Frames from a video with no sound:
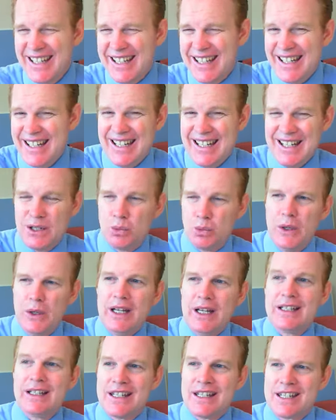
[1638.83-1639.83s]
In his
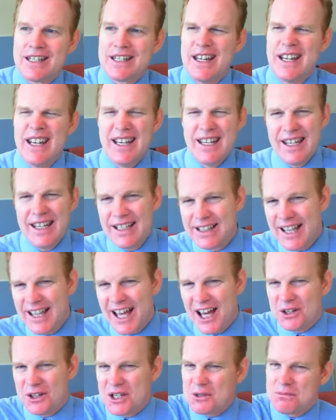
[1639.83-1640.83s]
weakness, he
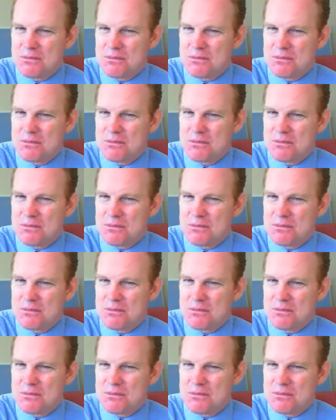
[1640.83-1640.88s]
allowed